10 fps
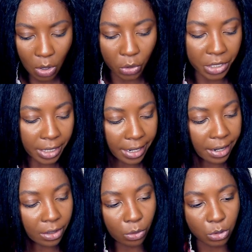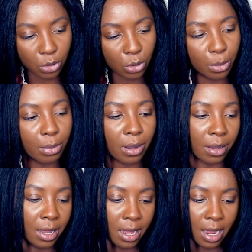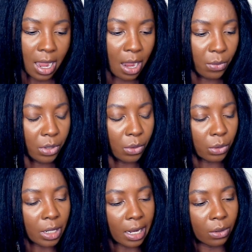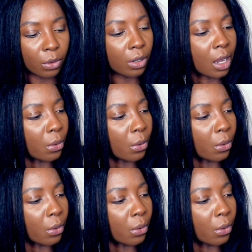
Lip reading: year or so. But I wouldn't go that long.